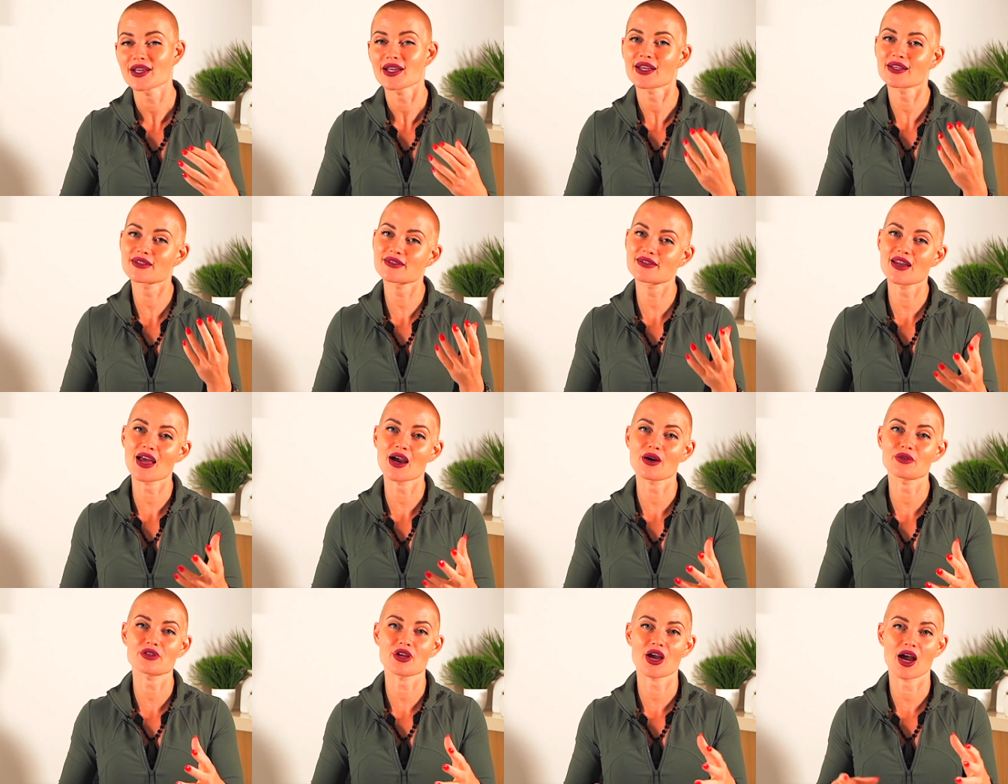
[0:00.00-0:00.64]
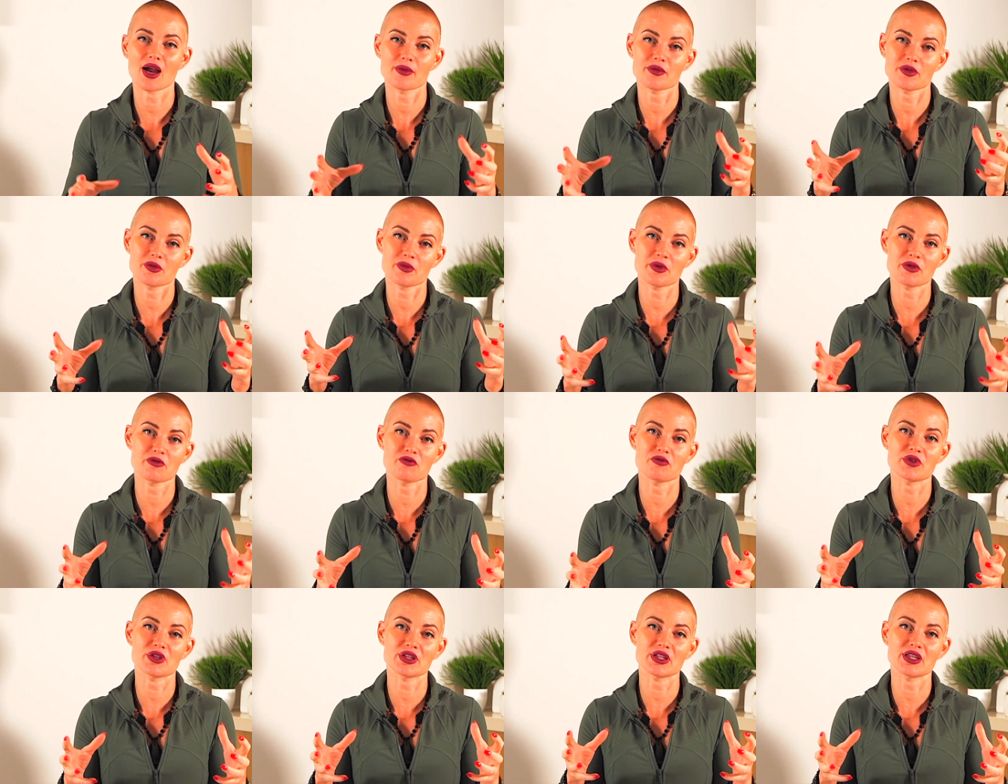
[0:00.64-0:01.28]
it's now time to be
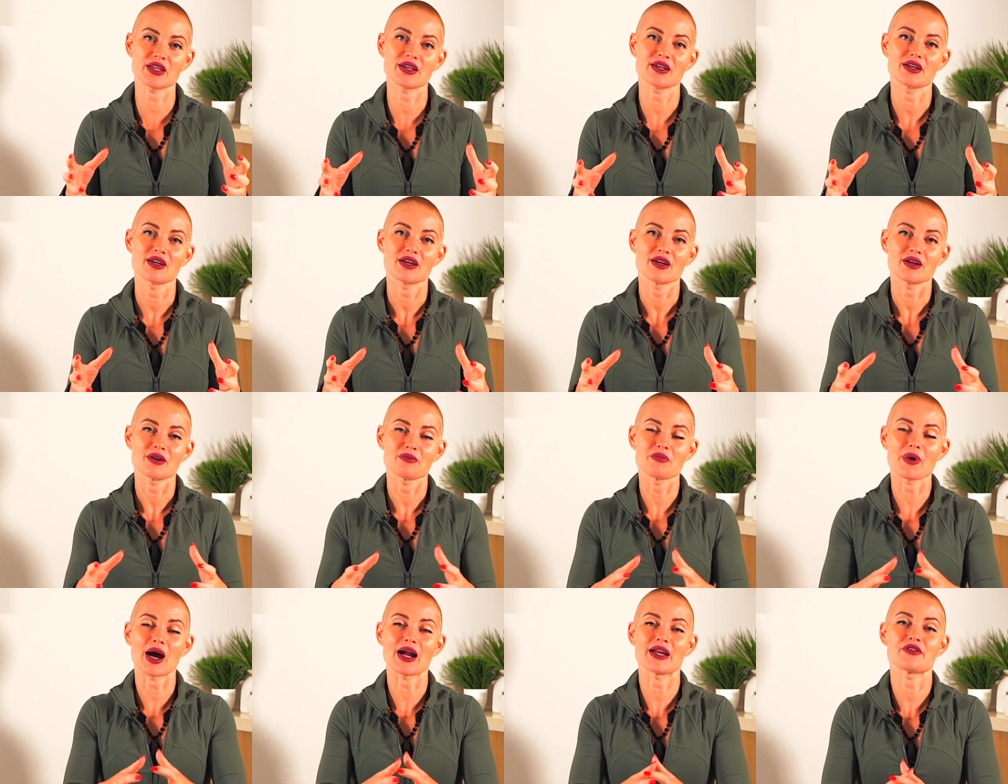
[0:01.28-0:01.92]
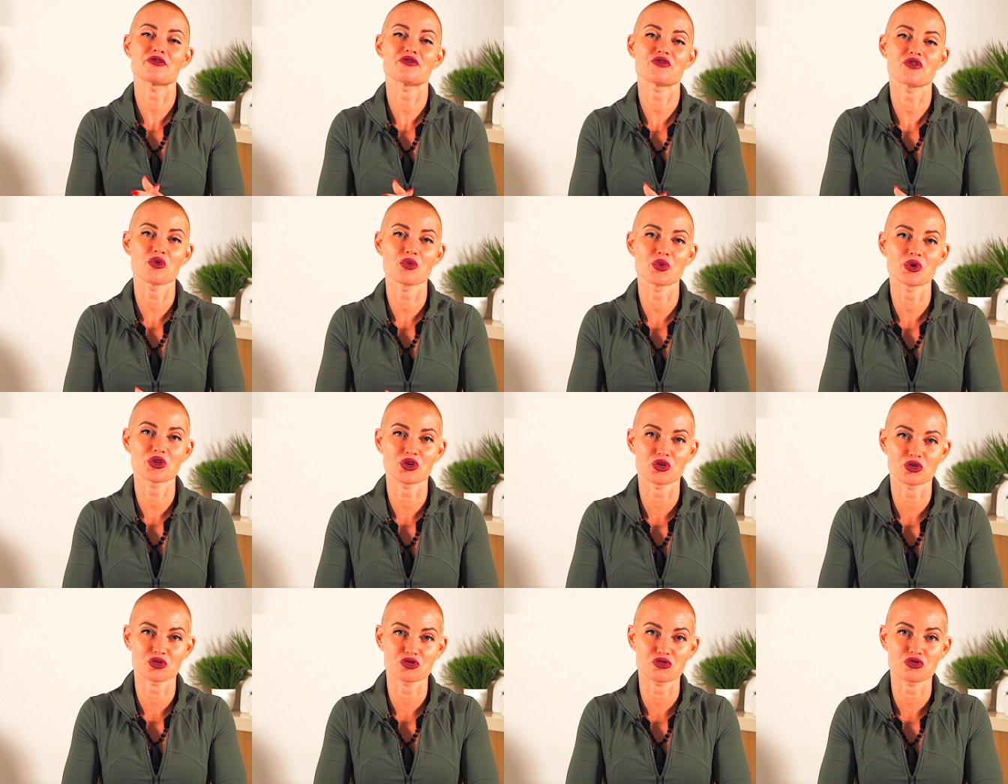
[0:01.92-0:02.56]
really mindful
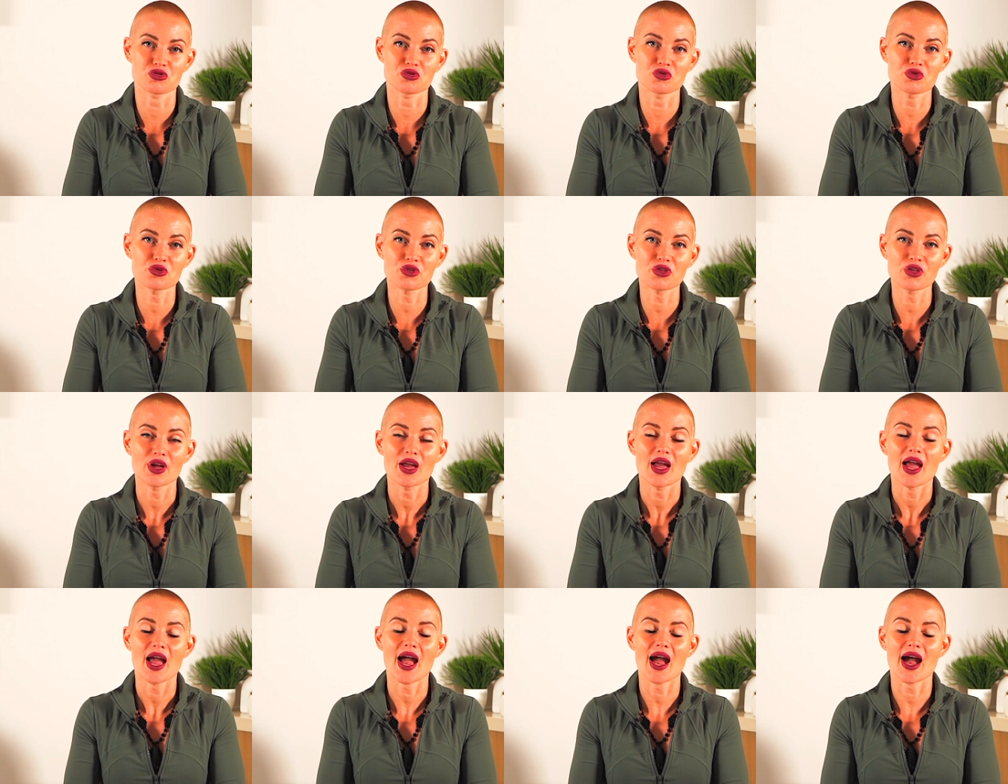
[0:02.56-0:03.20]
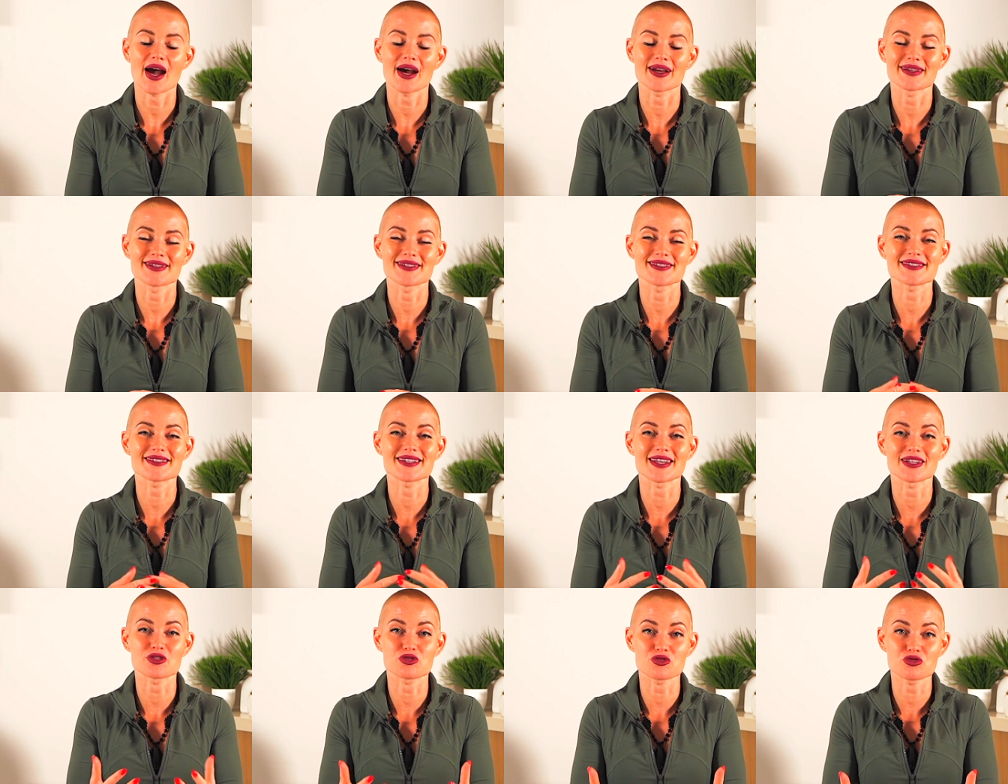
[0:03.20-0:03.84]
with your truth and
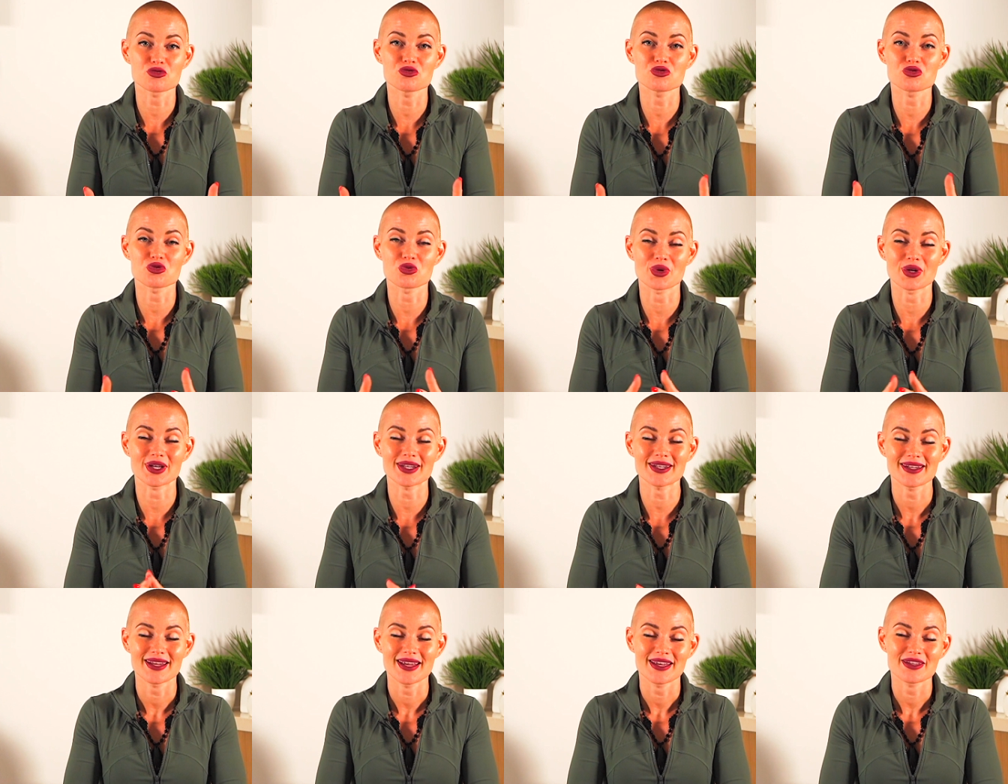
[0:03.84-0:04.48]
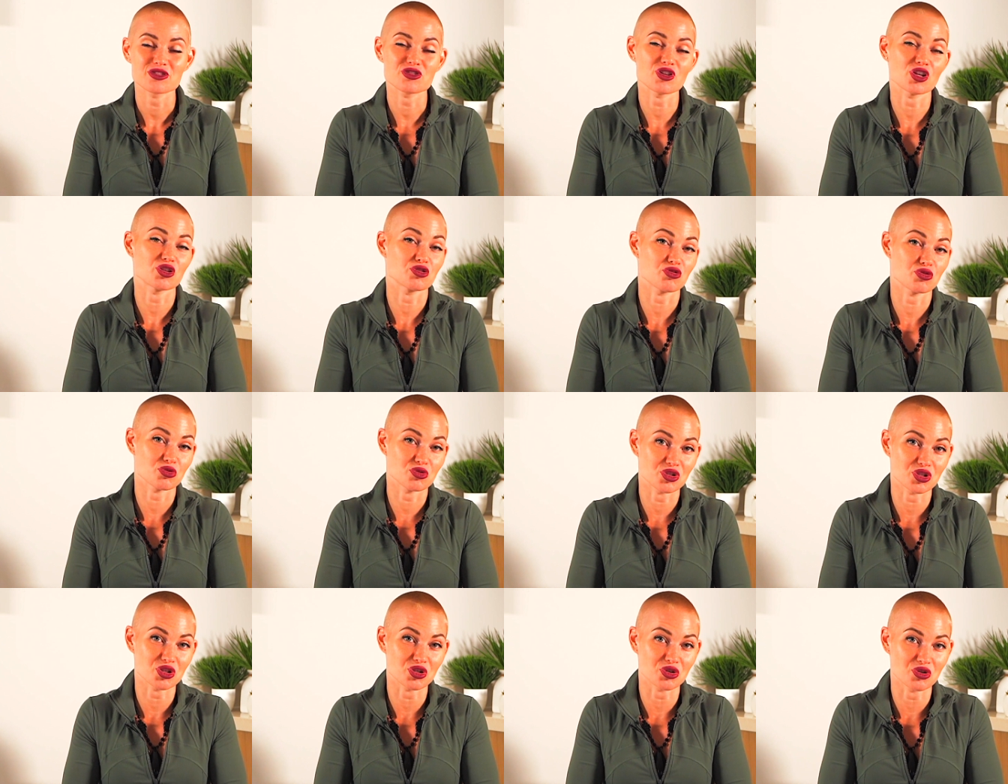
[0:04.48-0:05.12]
stay true to it, stay
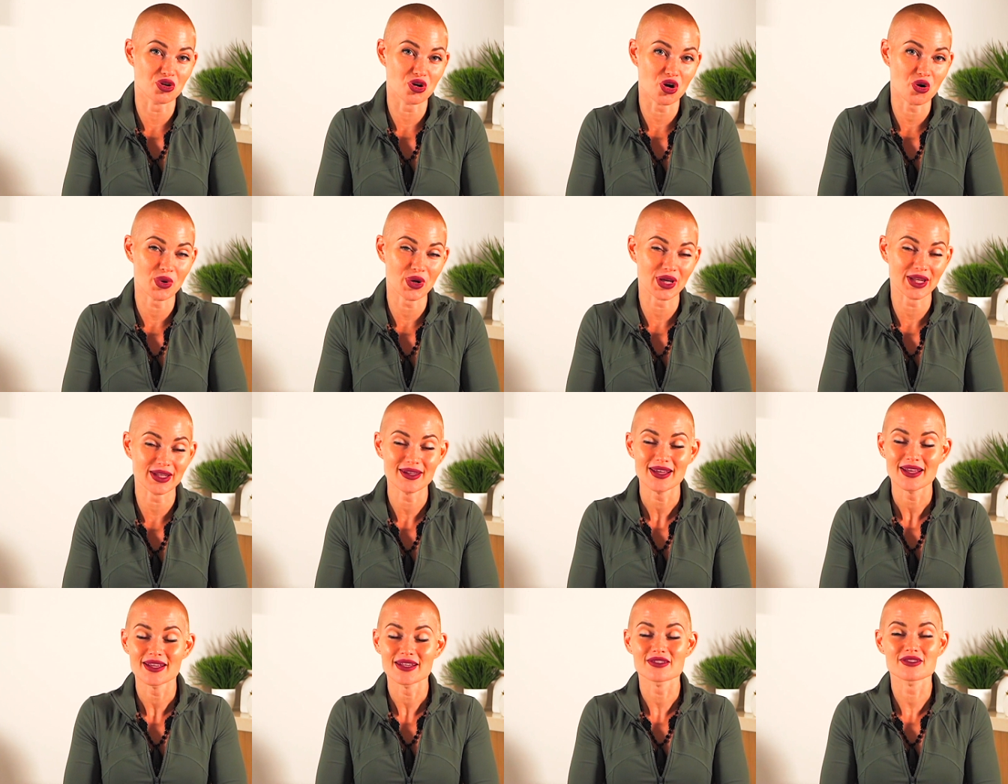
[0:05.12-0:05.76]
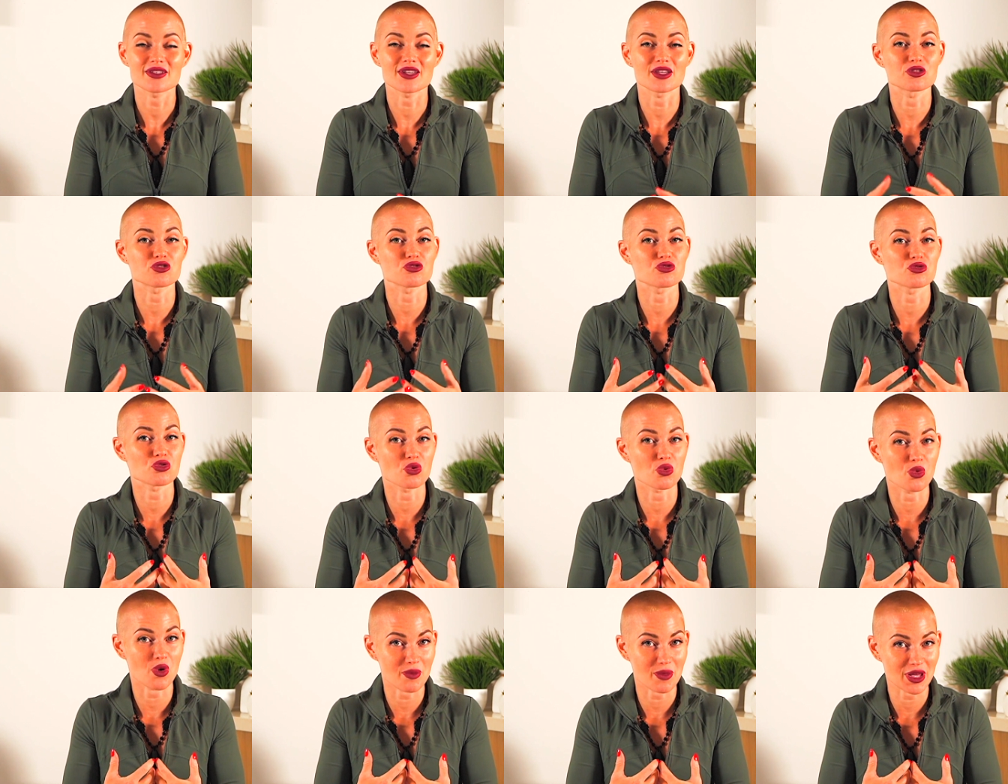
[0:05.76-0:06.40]
true to your knowing, stay true
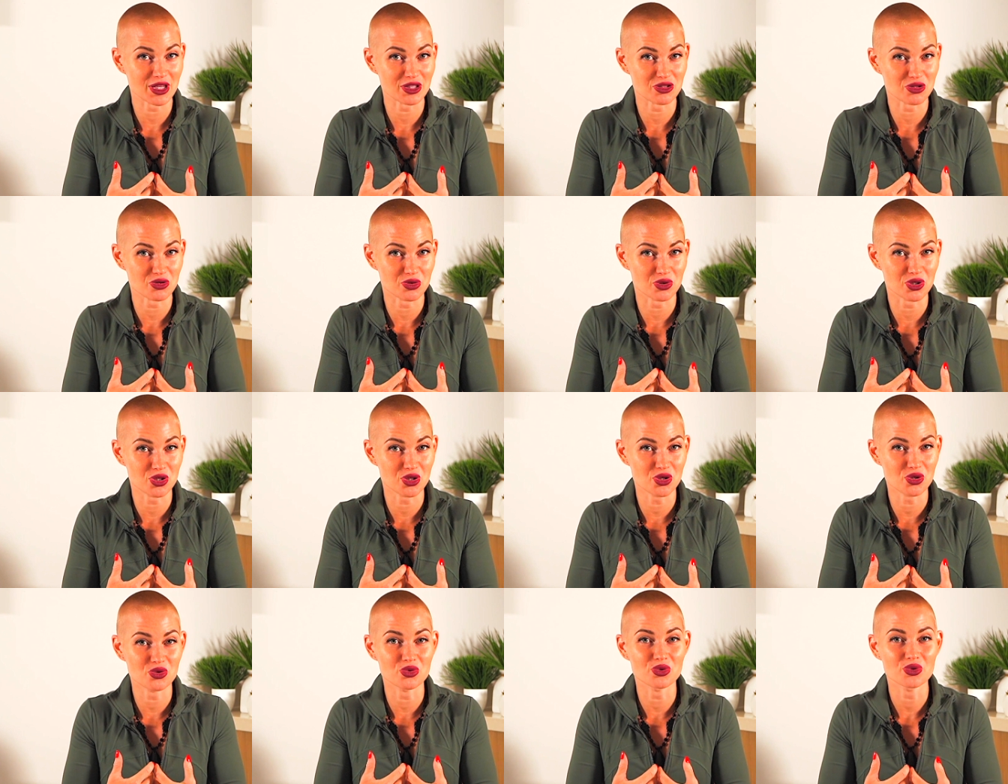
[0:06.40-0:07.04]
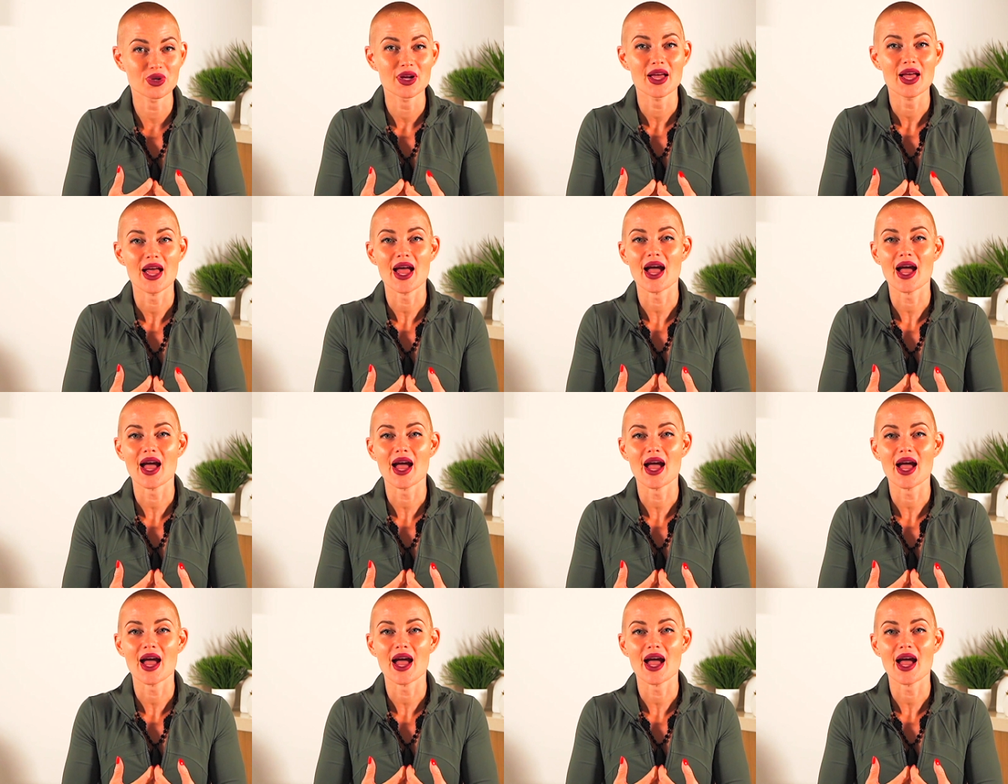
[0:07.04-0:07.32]
to what makes you you.